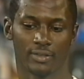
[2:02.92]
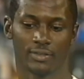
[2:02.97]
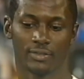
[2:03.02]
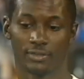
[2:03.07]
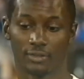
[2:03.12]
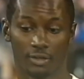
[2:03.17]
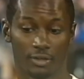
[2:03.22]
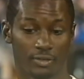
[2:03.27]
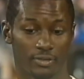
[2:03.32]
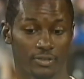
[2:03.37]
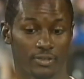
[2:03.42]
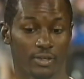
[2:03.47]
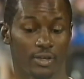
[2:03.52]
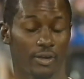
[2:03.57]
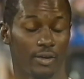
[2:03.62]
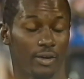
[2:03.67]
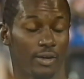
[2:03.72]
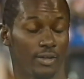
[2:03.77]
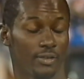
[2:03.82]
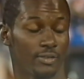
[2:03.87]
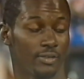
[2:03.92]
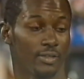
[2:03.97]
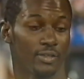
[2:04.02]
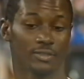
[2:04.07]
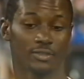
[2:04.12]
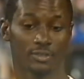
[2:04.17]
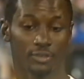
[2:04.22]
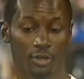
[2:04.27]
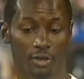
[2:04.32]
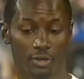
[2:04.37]
it started to tire, I, it
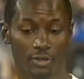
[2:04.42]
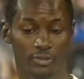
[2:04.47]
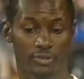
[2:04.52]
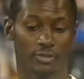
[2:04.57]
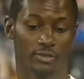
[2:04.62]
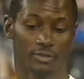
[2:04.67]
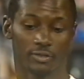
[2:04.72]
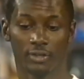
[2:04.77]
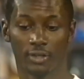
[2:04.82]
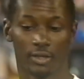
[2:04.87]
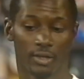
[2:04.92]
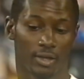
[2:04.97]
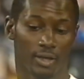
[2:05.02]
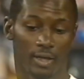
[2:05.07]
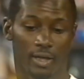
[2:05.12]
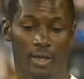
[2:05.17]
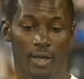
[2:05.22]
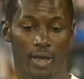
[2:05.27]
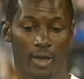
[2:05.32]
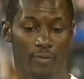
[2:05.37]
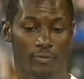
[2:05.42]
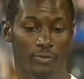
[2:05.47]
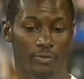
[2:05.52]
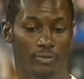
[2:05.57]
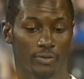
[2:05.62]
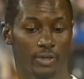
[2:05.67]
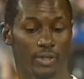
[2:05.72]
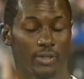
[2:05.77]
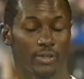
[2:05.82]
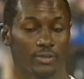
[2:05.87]
started to have
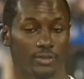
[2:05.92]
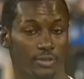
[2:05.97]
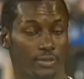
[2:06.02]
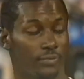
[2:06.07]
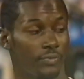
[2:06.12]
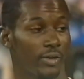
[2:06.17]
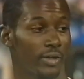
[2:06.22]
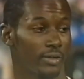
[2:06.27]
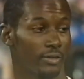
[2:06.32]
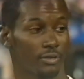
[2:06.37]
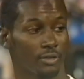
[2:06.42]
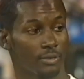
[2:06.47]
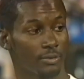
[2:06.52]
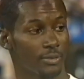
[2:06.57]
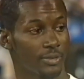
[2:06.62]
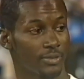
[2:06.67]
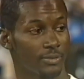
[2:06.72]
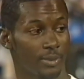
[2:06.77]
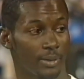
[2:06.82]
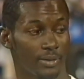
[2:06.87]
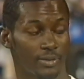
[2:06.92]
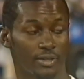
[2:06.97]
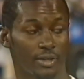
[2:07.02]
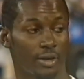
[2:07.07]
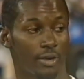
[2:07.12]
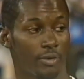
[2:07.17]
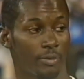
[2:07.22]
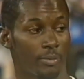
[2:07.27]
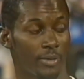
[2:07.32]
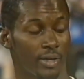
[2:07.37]
its effect on me by
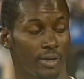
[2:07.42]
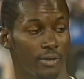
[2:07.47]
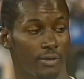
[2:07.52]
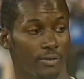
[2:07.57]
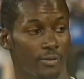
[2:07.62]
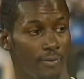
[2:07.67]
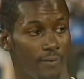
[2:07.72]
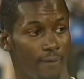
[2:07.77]
tiring me out.